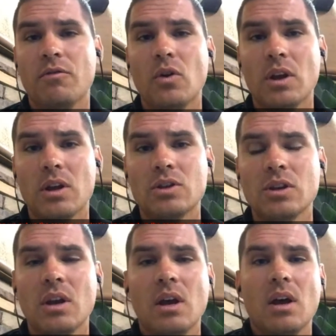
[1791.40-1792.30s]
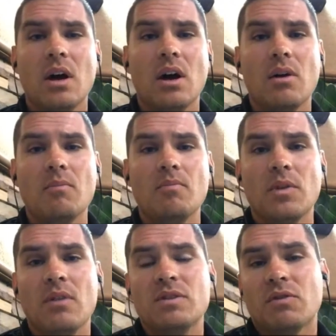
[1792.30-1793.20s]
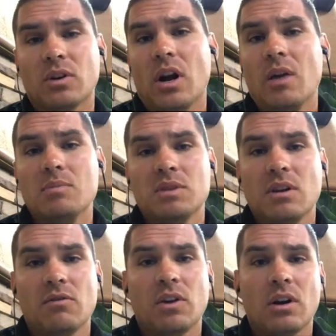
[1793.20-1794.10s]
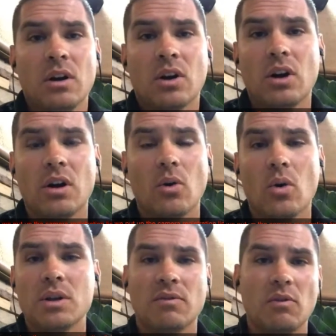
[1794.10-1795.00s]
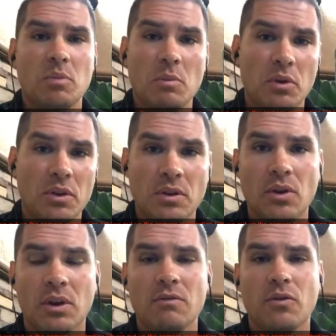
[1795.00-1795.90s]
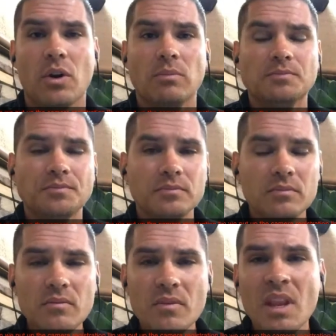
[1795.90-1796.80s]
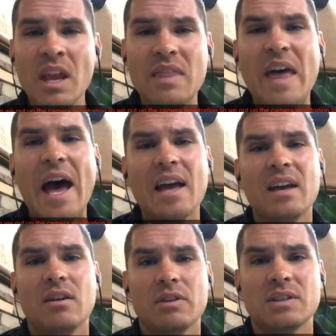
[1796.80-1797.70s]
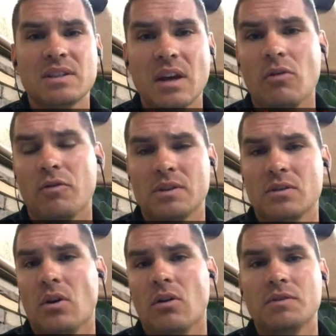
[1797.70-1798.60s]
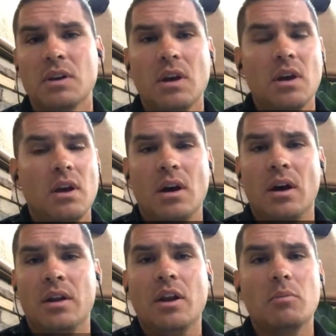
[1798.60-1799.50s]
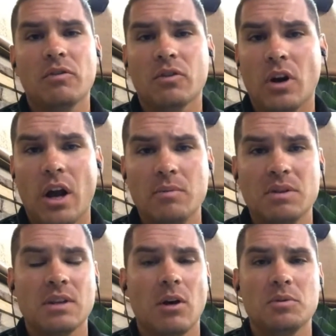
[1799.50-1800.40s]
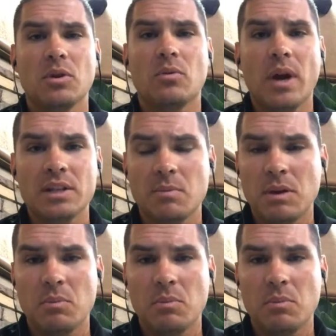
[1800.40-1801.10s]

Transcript: footage of different crimes that have occurred or different people that they're looking for. And that in of itself has solved a number of crimes, has helped to arrest